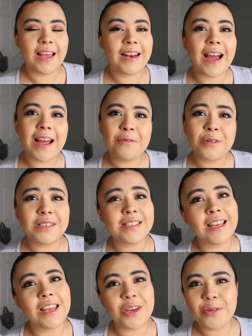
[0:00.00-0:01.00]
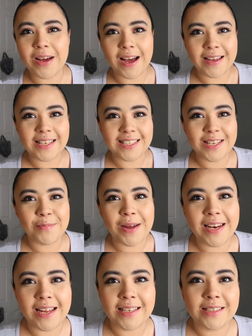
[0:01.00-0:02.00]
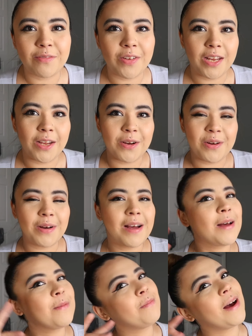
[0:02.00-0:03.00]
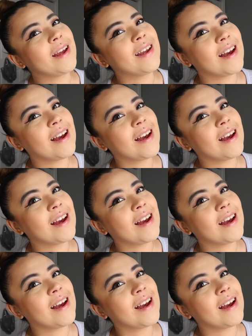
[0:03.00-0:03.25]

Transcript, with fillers: And I will see you guys in my next video. Bye,